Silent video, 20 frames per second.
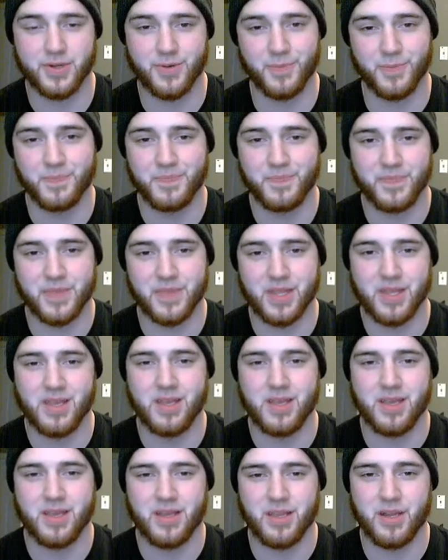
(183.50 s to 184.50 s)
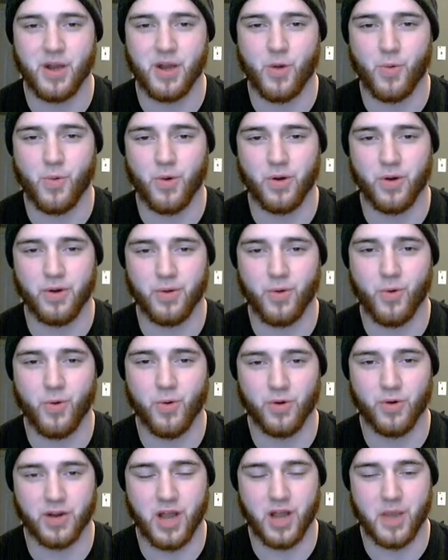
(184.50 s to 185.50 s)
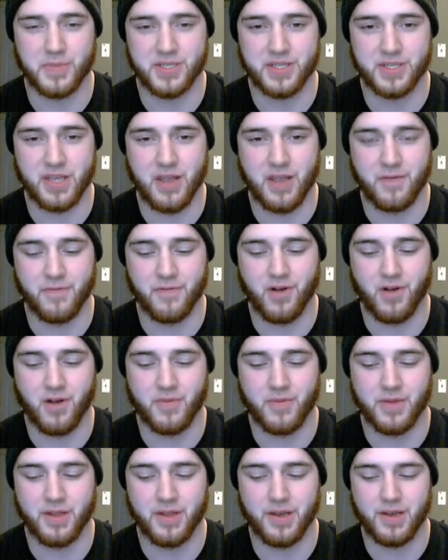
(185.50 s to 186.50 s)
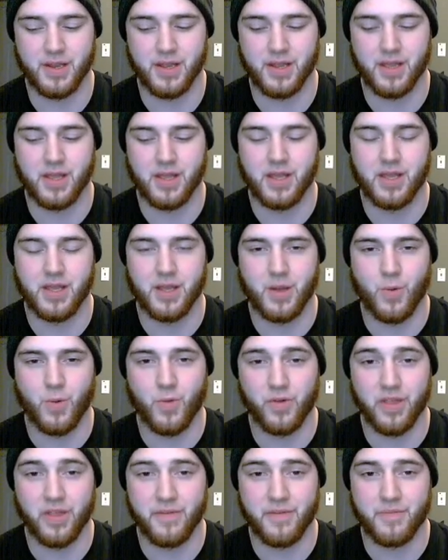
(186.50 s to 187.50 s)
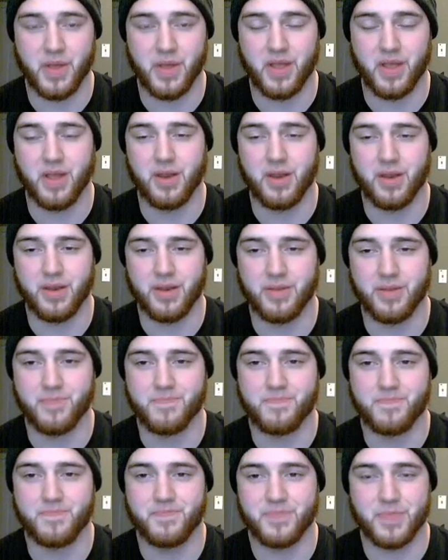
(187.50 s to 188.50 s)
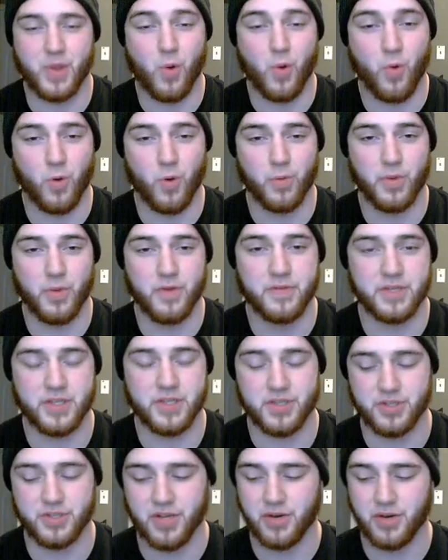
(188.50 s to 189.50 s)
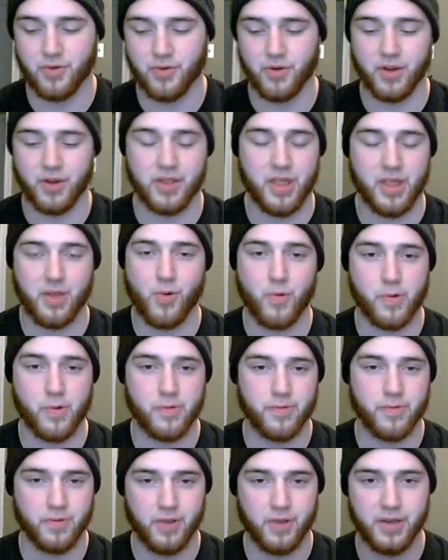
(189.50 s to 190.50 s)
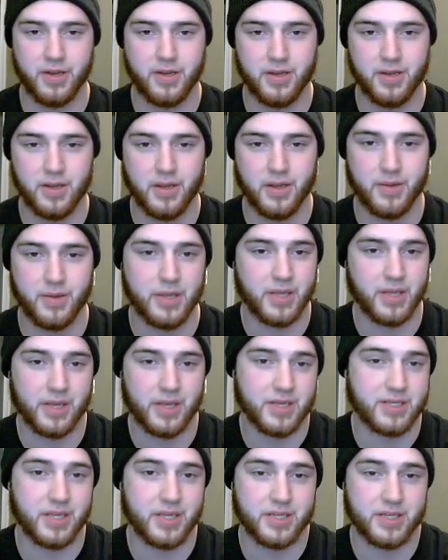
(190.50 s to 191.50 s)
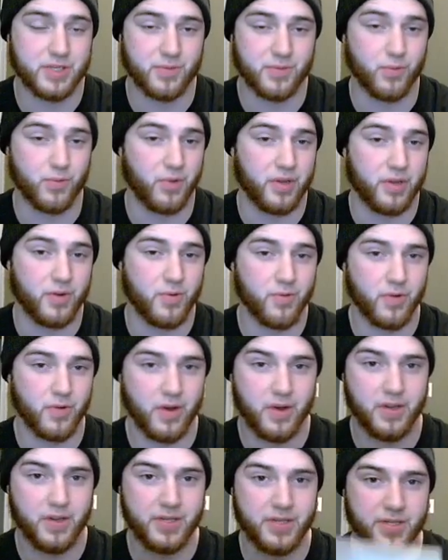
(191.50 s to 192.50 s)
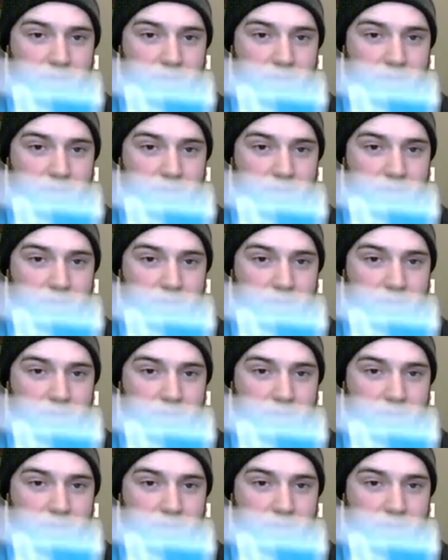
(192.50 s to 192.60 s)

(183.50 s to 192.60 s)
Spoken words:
to, where horror comics came from and where they've been, and horror movies in general, or anything horror related. And like I said, it's just a really cool read.